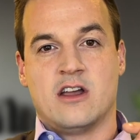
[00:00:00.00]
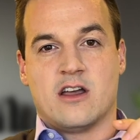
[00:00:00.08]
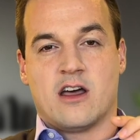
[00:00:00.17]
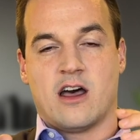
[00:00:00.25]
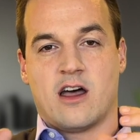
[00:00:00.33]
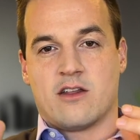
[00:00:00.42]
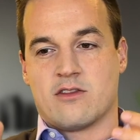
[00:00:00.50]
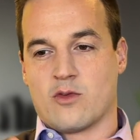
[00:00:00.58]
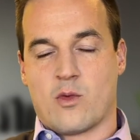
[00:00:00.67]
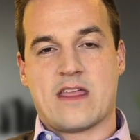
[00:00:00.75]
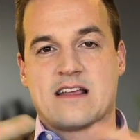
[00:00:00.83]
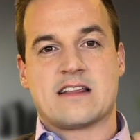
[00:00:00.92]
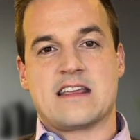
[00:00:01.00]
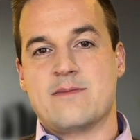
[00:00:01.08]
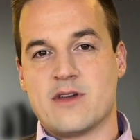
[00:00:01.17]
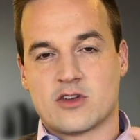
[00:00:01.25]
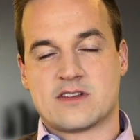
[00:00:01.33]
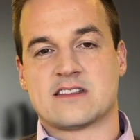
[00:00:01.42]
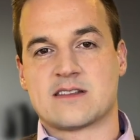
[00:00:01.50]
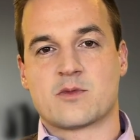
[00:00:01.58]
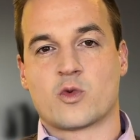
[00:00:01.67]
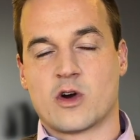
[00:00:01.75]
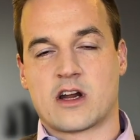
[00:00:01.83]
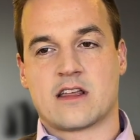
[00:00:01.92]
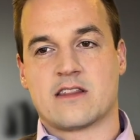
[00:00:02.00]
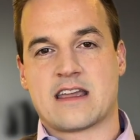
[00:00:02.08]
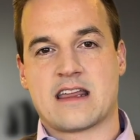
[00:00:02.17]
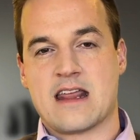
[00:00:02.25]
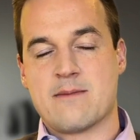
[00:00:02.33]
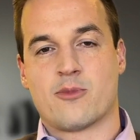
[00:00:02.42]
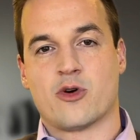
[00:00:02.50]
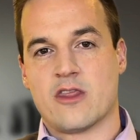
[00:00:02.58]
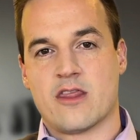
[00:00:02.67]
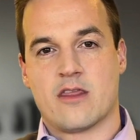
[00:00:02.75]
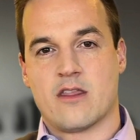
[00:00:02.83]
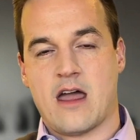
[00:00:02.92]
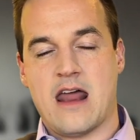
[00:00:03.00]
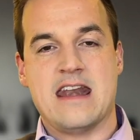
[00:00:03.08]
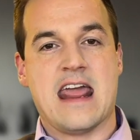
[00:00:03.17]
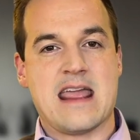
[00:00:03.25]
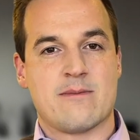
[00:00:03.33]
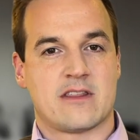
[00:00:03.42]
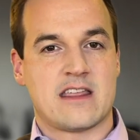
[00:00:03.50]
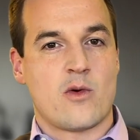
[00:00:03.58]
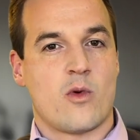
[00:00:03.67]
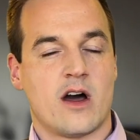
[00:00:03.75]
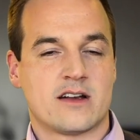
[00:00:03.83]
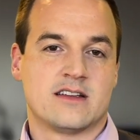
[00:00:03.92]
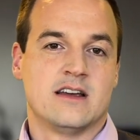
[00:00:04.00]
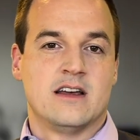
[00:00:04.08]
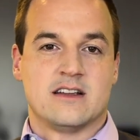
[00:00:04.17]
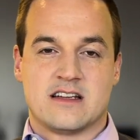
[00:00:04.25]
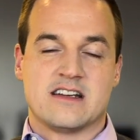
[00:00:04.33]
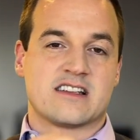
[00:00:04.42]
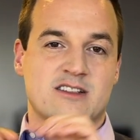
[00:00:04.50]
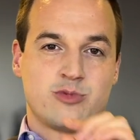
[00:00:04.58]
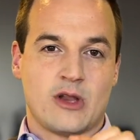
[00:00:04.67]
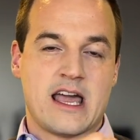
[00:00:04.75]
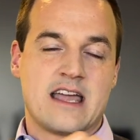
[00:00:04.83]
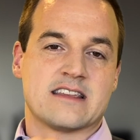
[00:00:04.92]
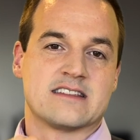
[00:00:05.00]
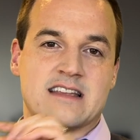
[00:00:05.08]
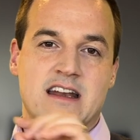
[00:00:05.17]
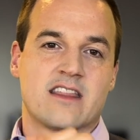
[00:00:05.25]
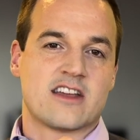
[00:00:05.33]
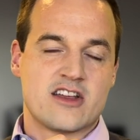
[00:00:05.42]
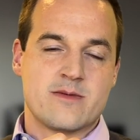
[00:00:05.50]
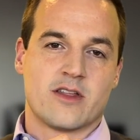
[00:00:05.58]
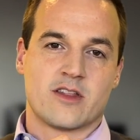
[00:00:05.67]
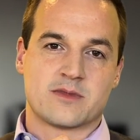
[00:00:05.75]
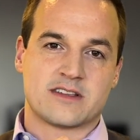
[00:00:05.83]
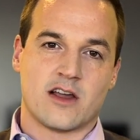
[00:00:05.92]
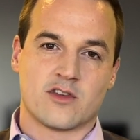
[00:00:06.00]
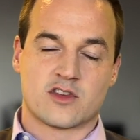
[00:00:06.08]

The way that email systems work, they can input a name that they want to display instead of their email themselves.